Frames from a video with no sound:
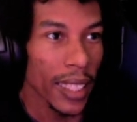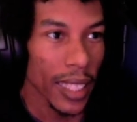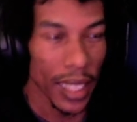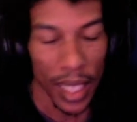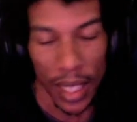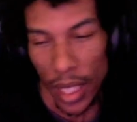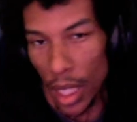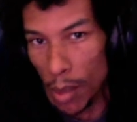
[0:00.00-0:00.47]
did
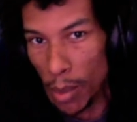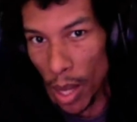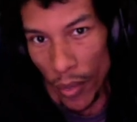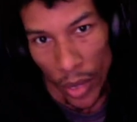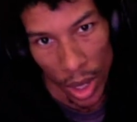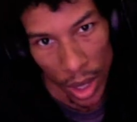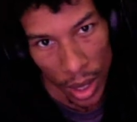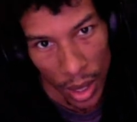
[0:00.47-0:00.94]
not care
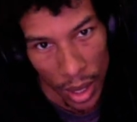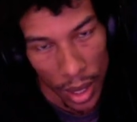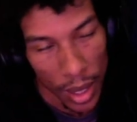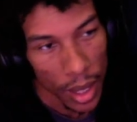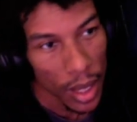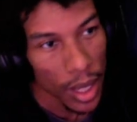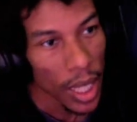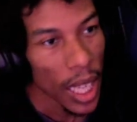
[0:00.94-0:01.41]
about Veranoth,
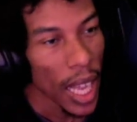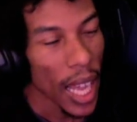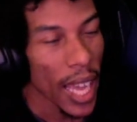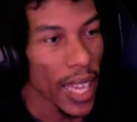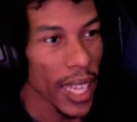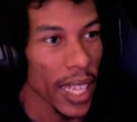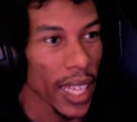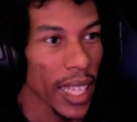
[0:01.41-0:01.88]

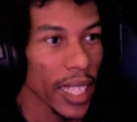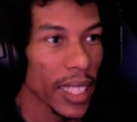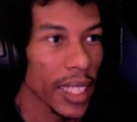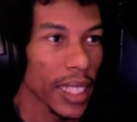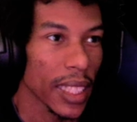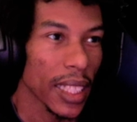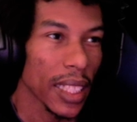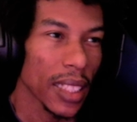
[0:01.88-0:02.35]

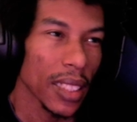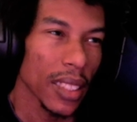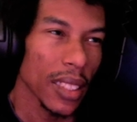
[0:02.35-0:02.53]
and